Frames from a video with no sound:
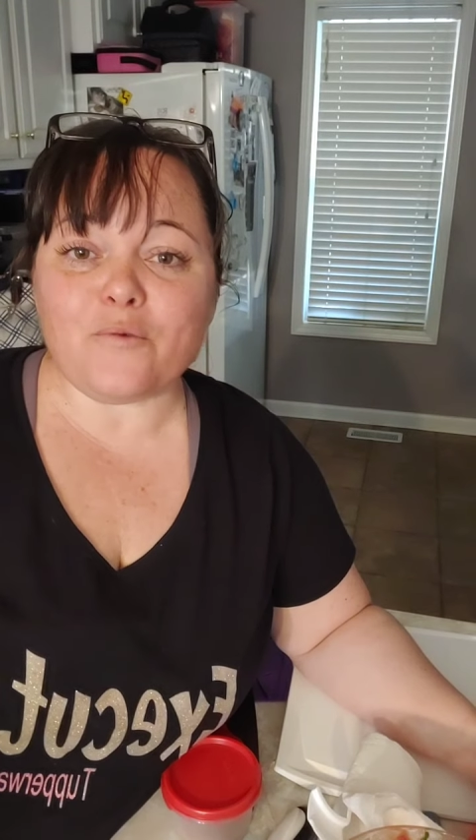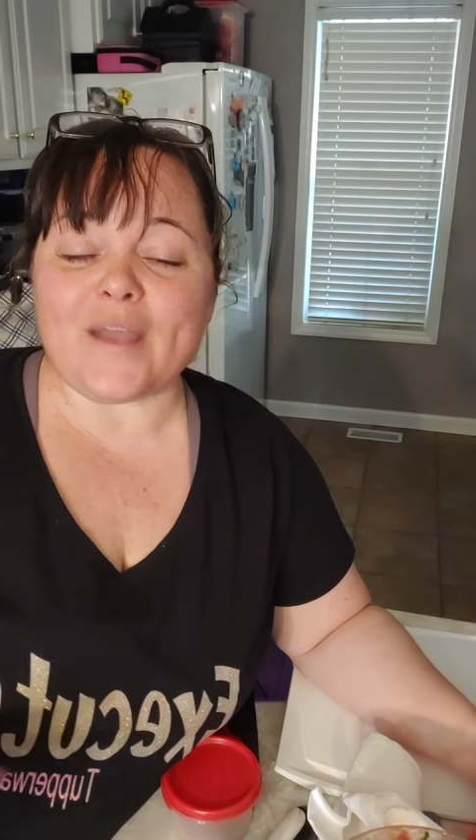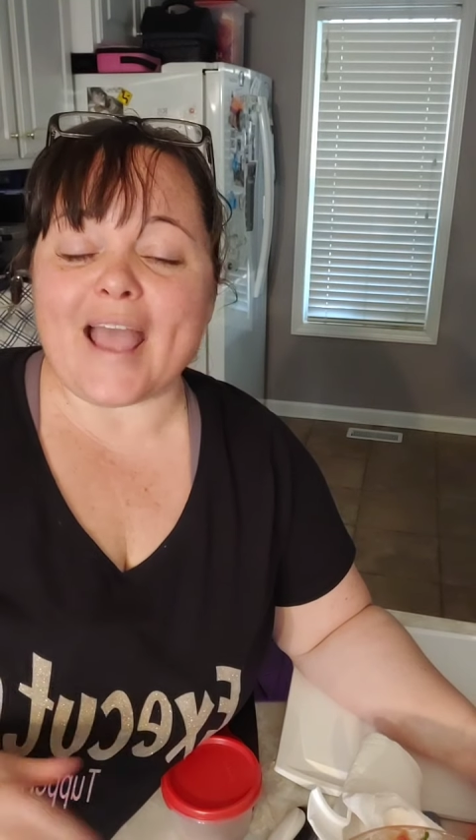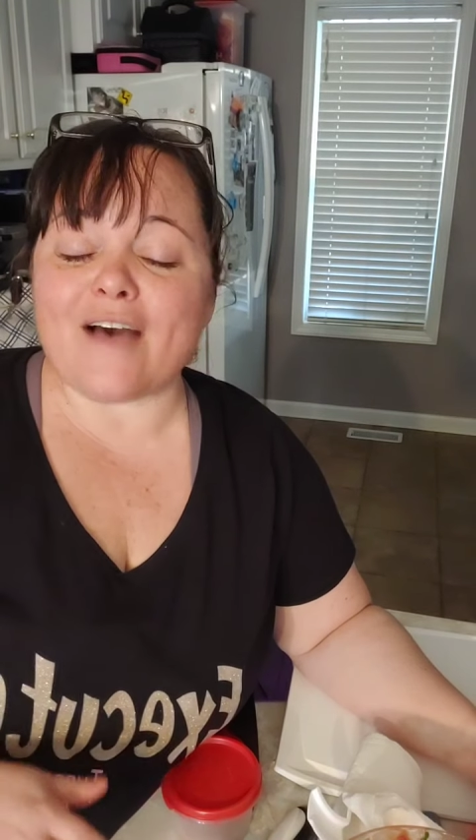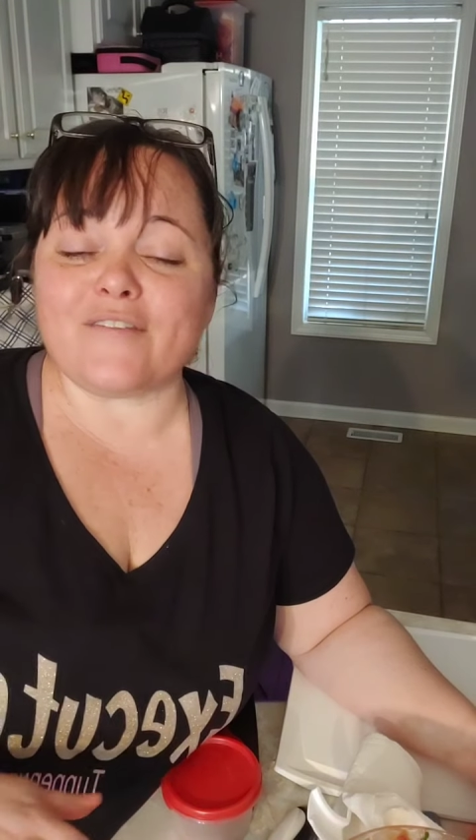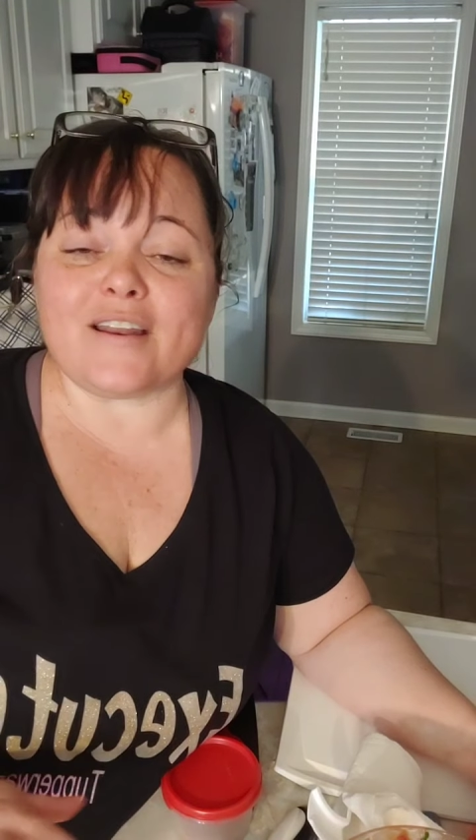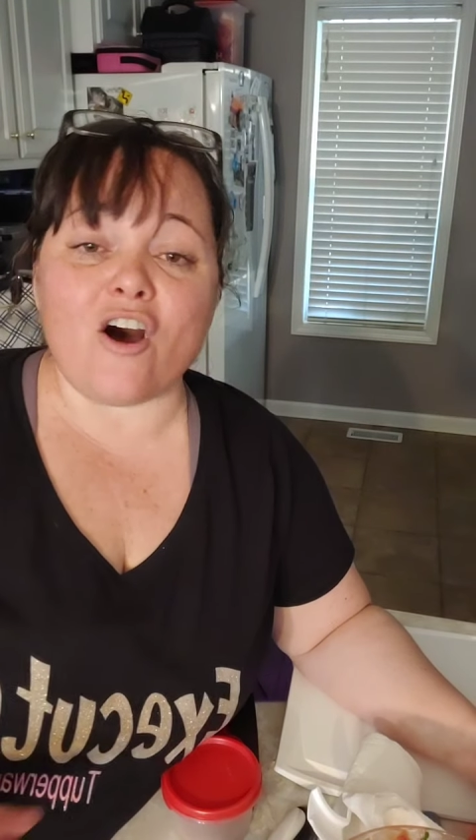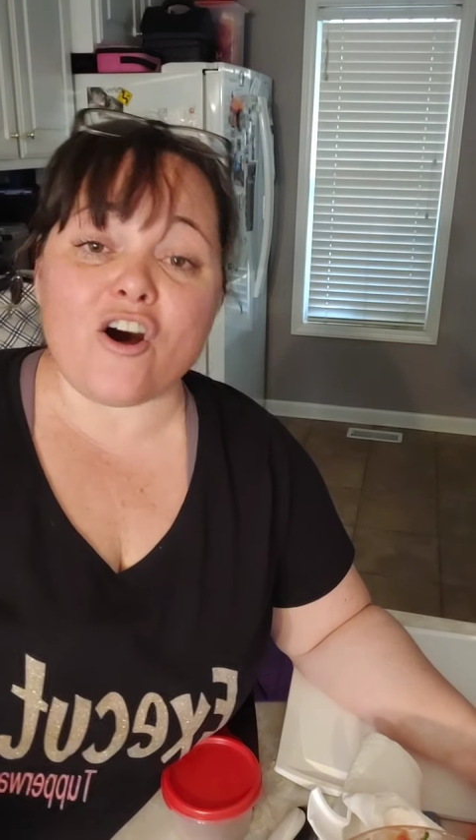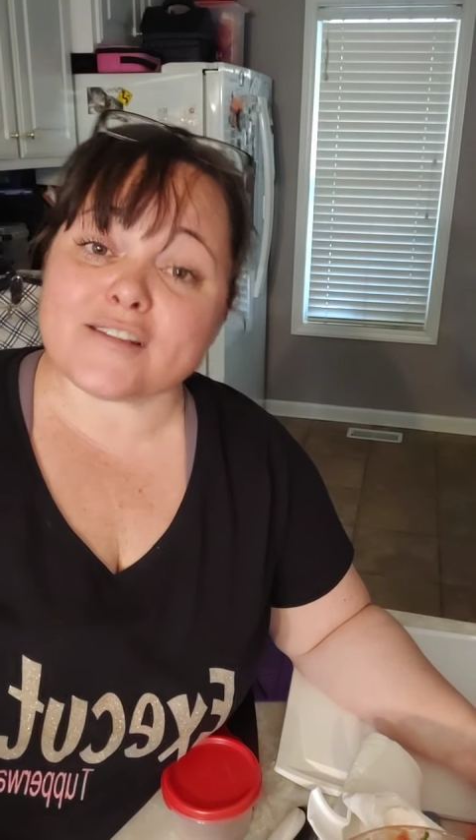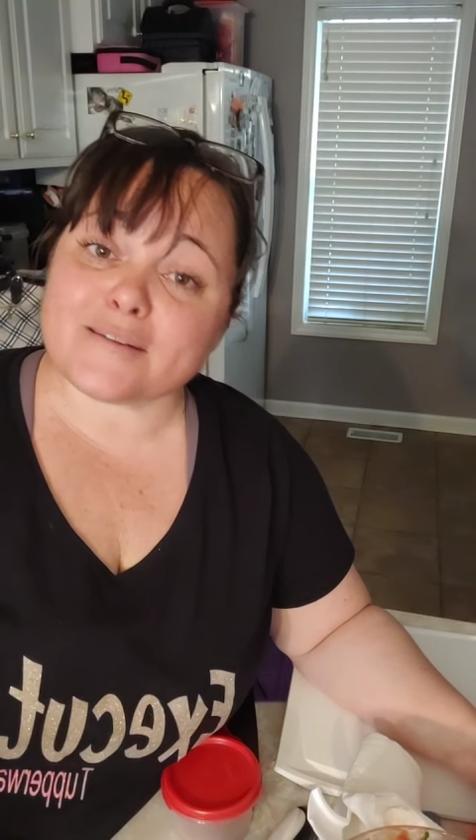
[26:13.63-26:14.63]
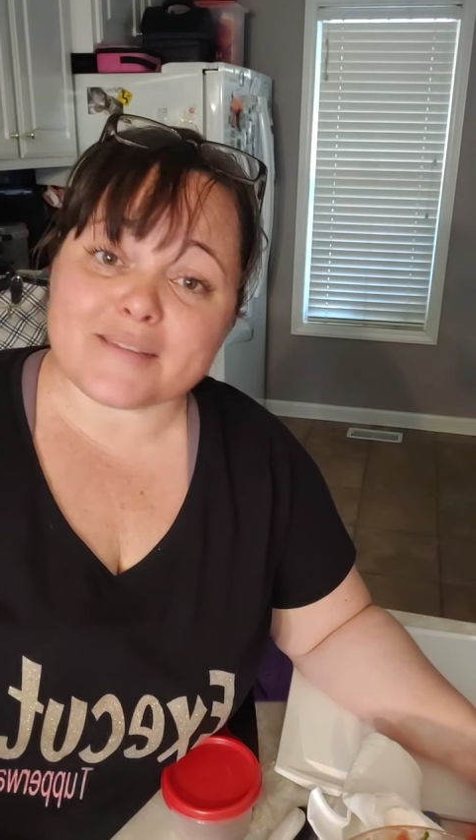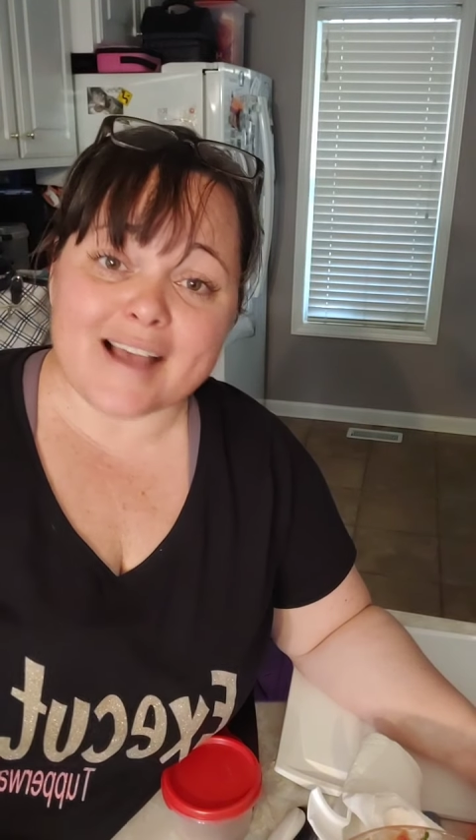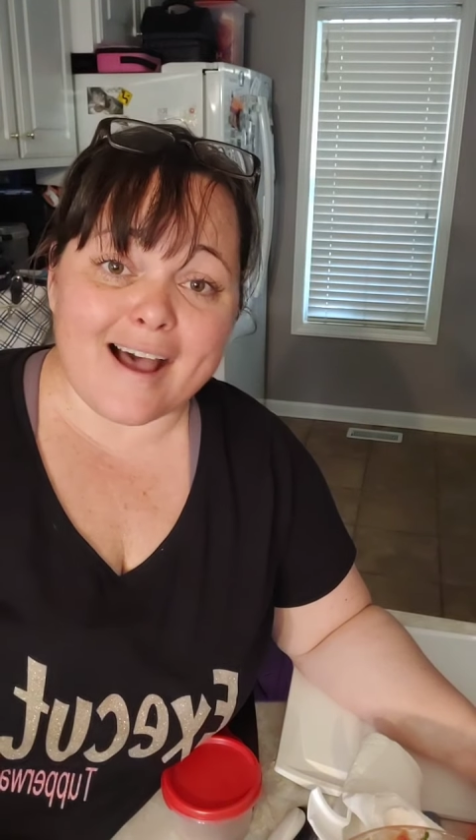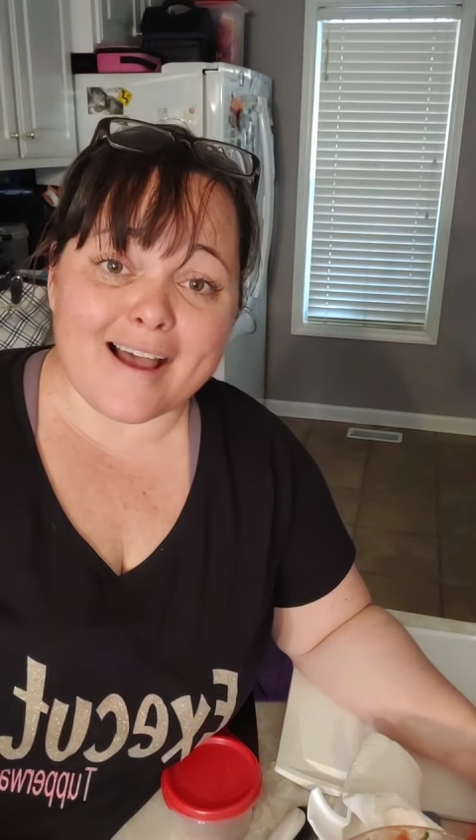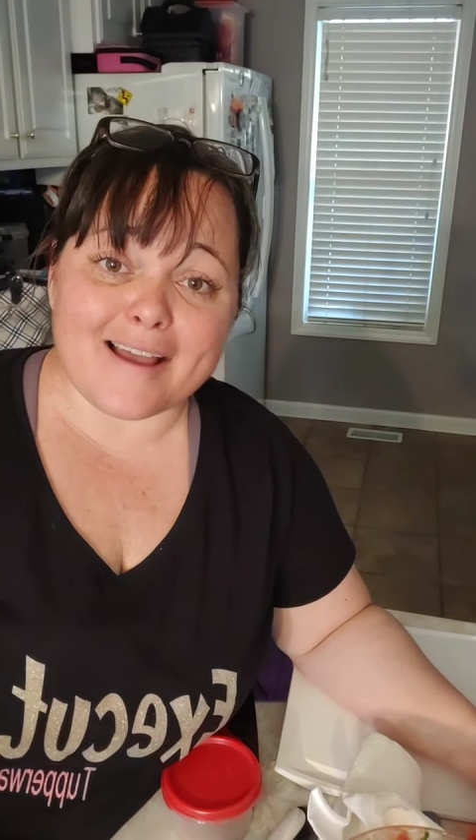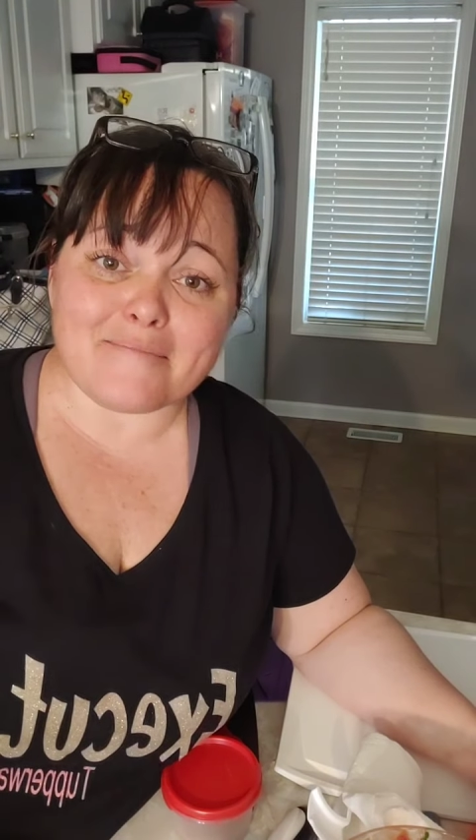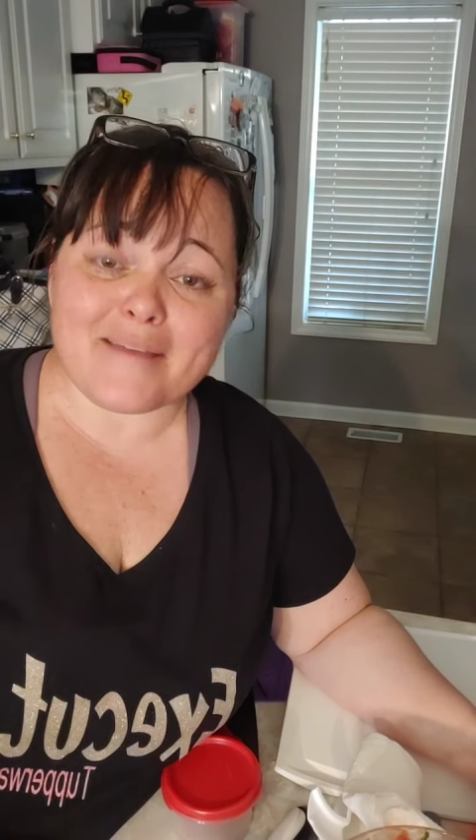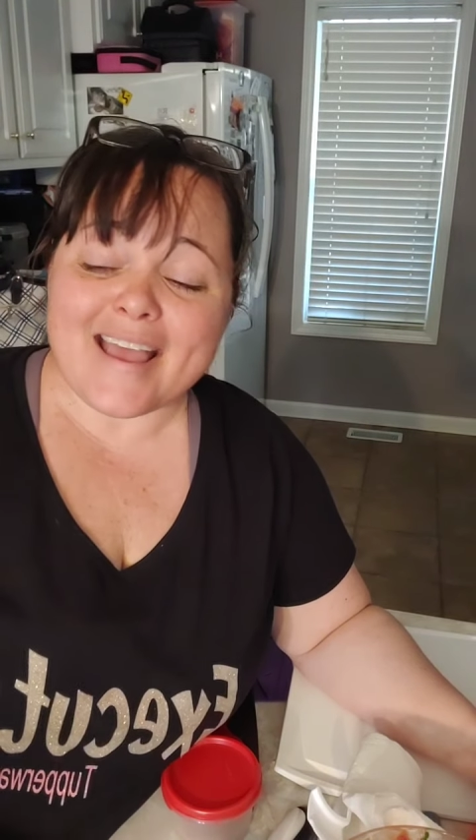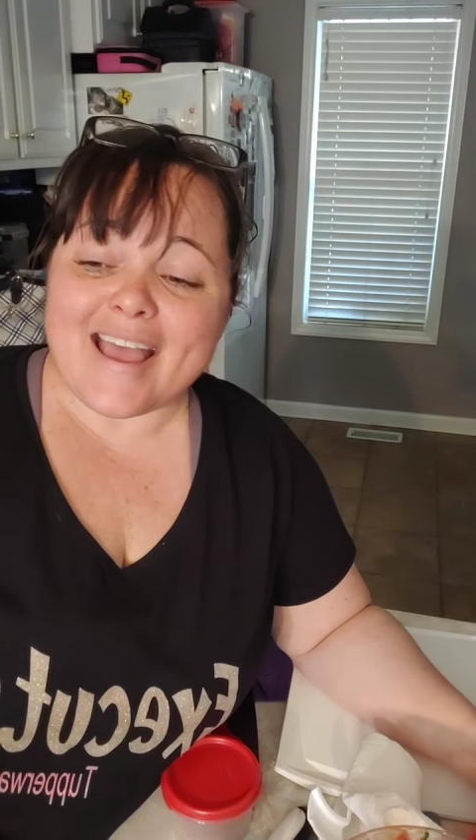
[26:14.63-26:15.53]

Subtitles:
We have an awesome time,